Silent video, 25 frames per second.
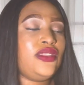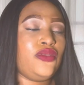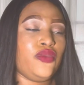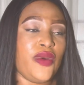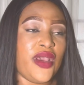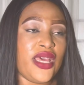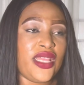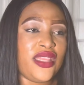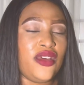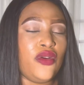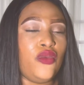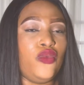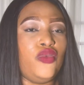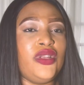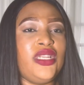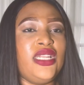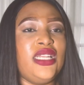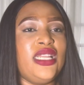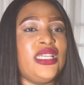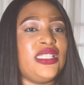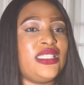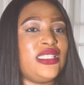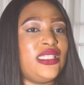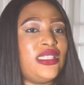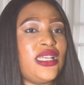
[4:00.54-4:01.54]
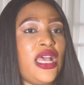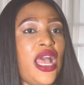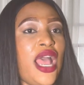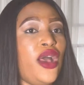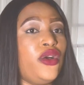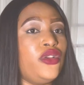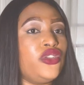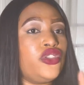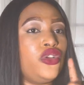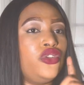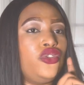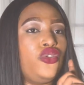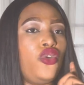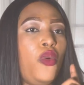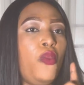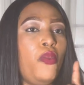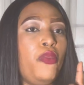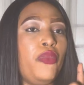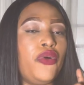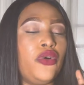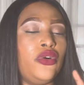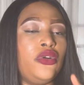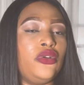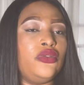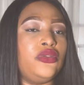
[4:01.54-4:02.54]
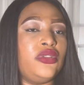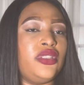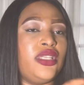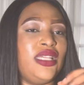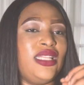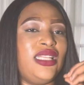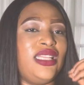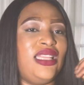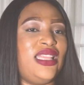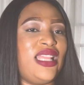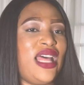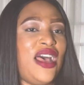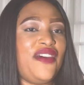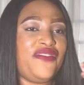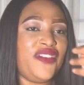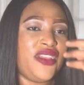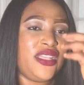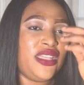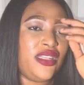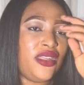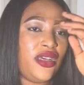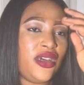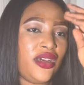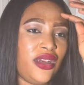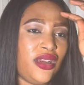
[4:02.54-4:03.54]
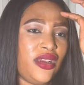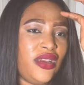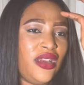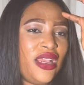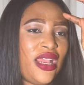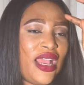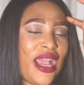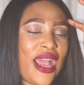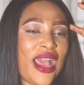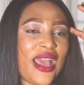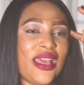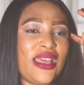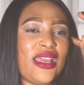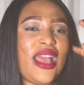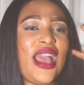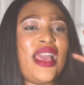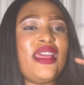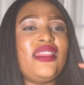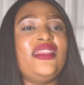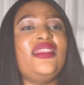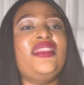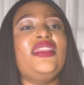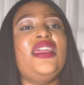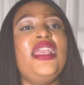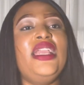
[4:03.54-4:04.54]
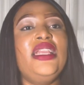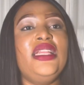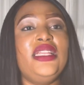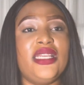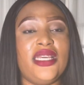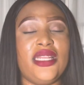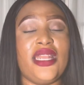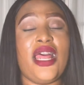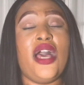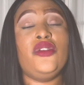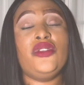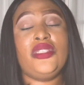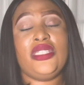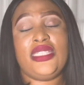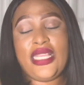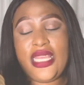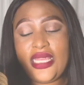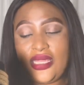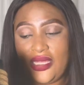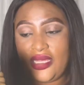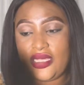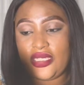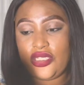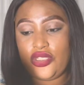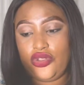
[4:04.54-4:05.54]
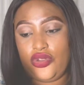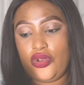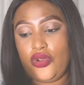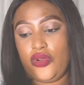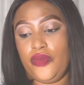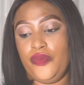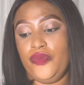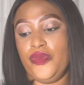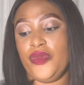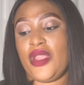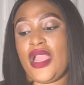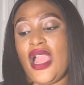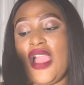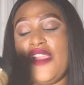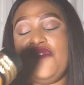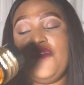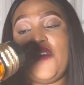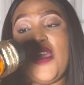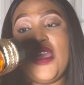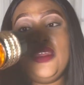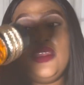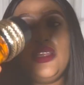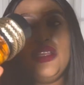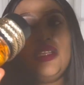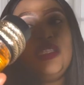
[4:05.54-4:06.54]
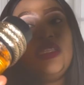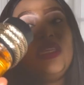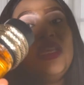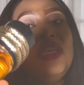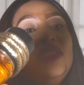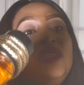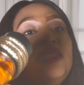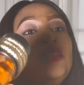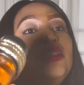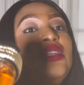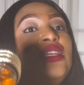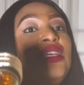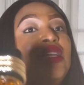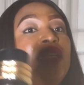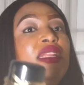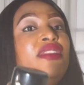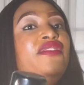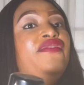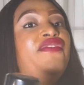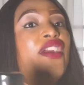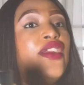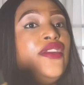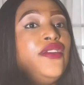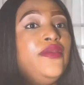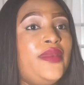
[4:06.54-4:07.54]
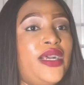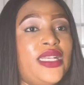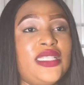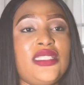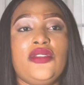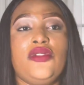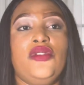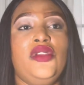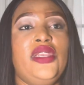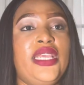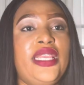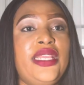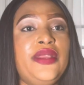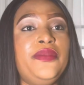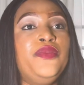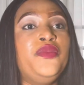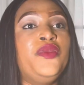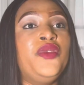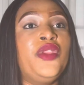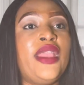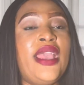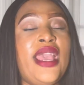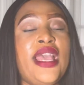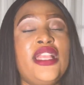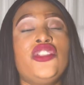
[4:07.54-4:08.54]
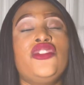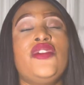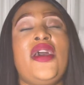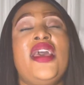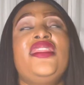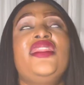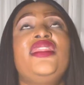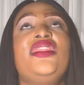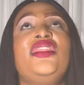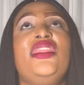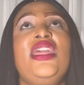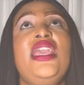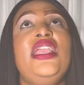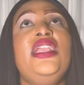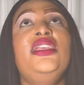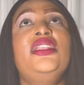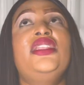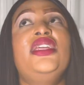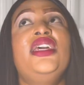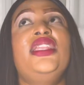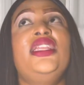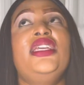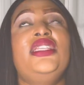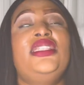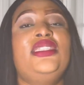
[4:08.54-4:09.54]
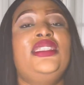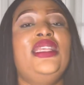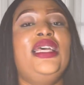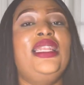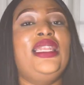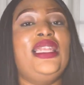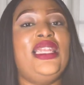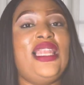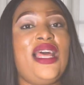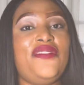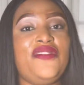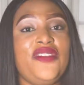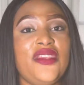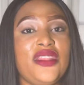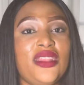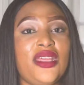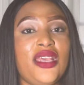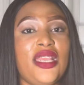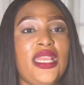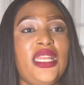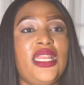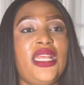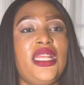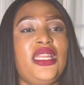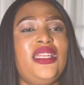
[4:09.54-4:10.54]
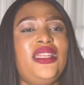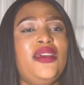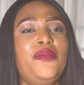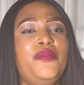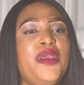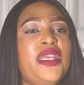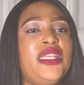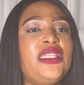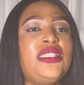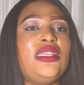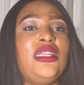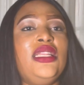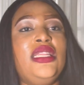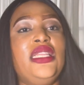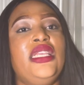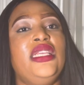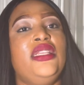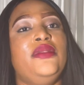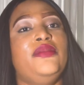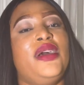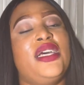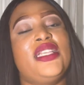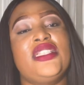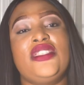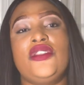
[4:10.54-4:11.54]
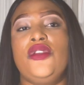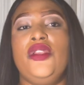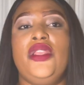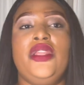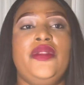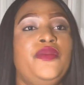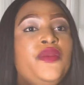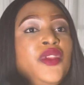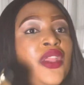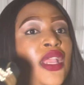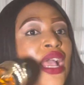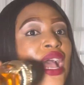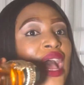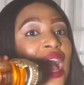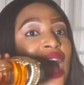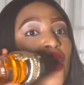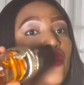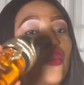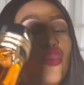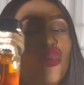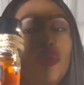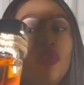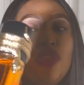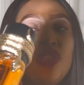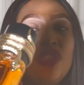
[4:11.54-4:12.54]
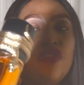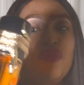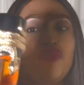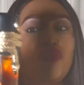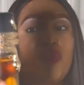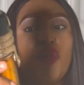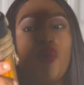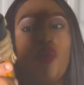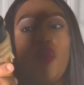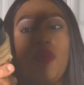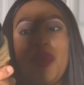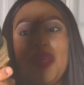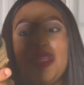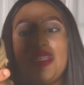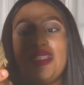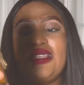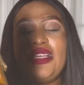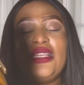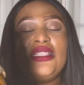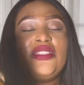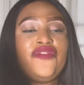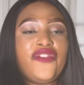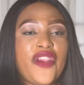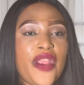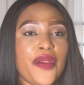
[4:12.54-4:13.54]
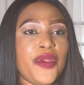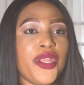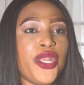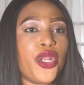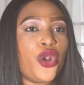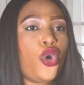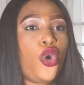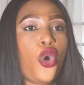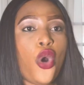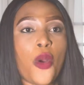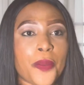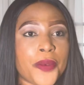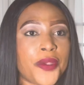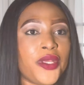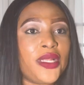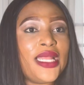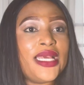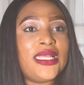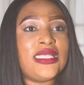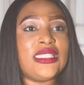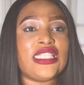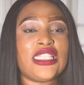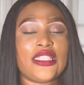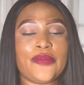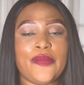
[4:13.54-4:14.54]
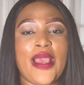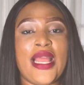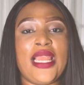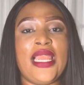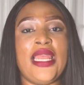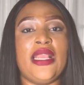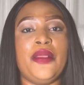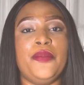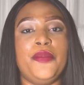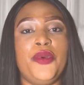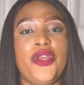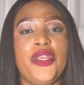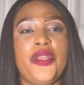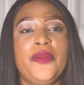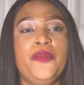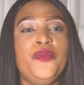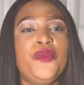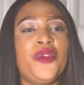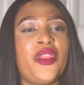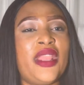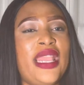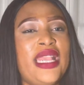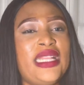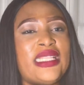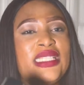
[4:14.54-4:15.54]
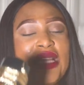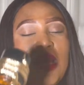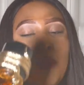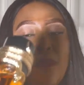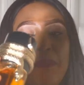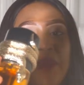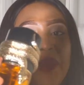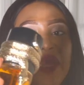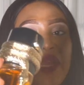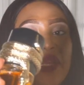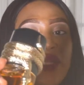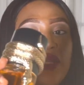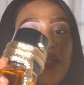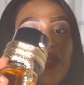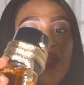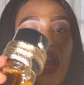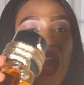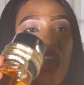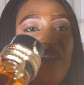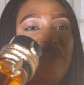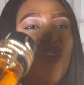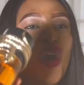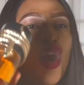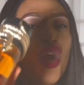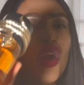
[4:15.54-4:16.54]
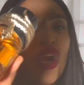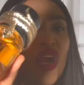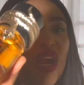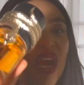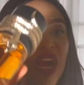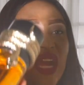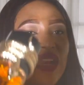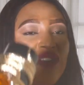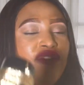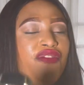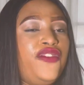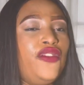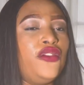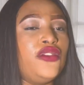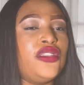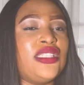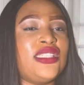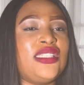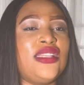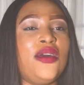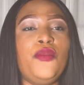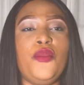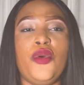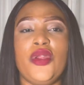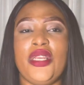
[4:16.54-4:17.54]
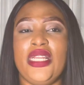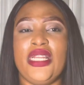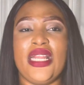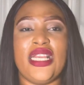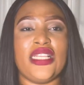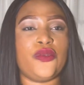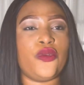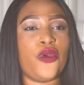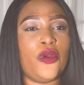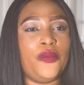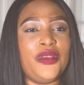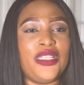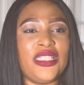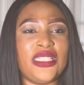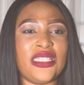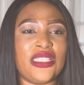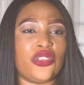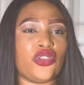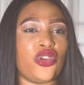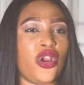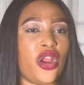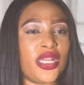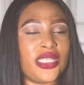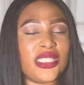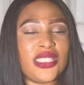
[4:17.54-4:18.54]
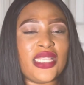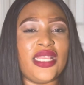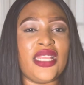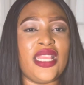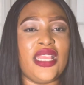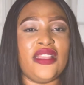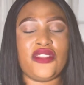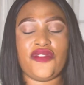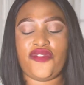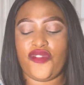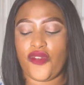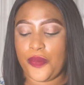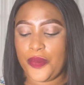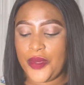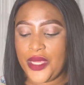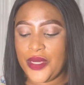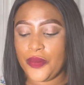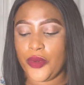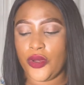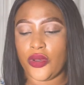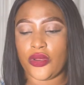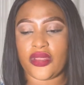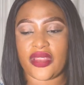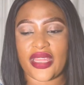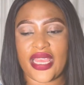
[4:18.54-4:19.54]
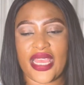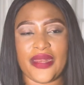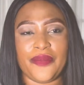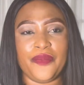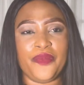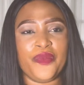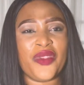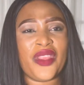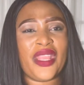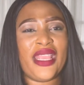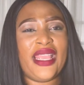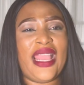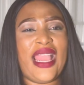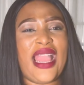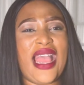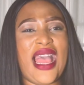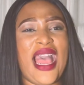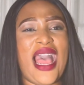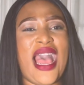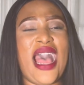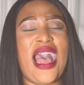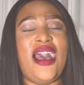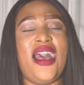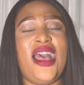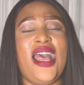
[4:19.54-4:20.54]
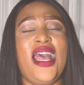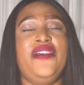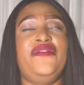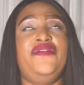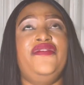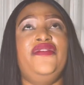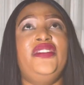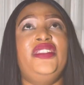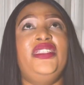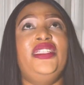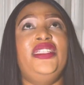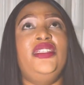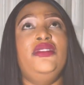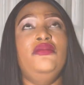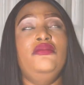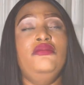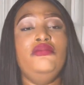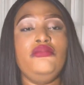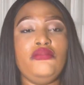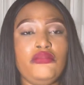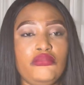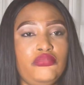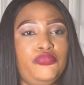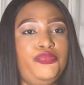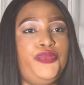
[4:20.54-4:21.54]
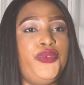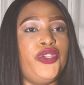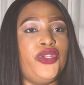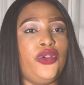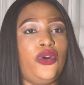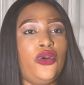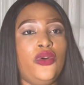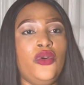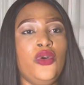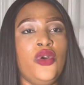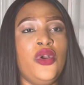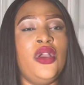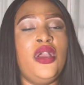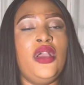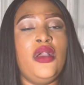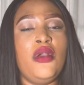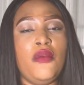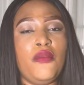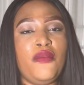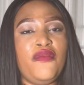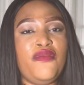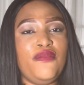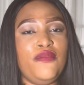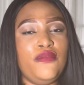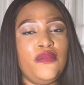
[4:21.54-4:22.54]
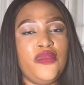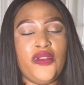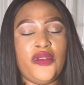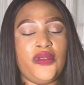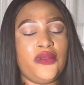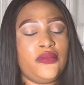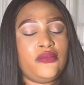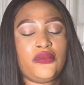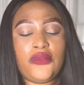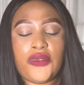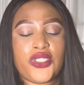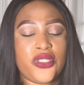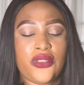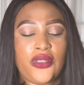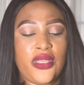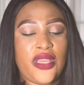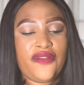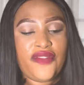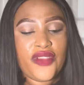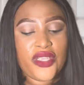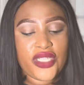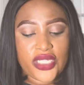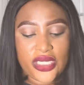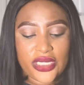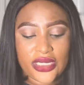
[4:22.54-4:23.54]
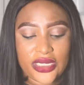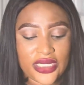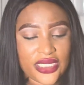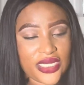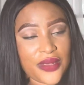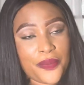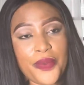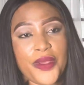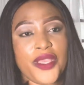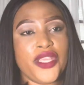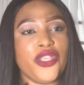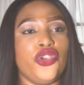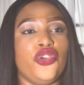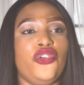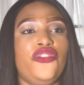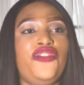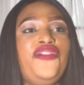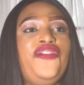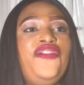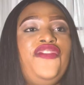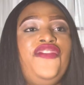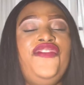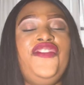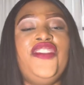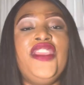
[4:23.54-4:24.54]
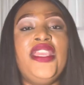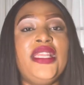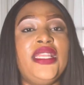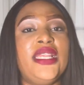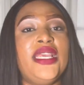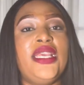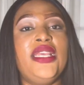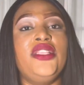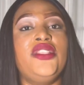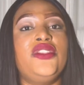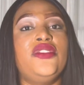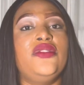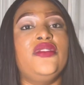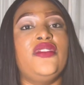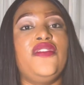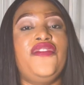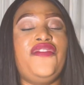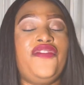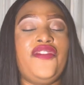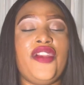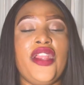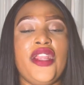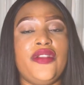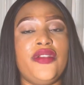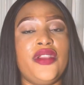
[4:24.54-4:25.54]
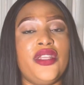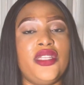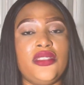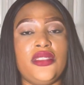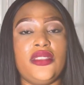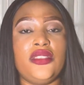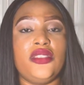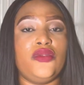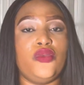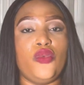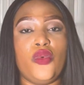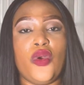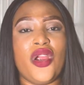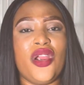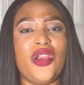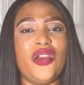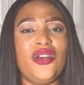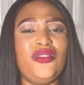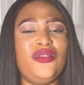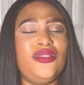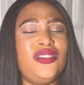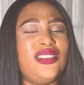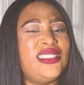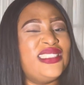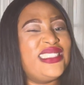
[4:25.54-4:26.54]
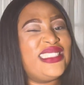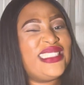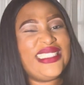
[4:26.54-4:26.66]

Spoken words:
where the woodness is. I also don't pull the lavender. I think that, I'll say this though, I find this scent leaning very masculine, and so I think that it's the lavender in it that makes it lean masculine. I won't record, it's very opulent smelling, but it's a bit avant-garde for somebody that's probably starting. It's for people that I have, you know, if you're just dipping your feet into the fragrance world,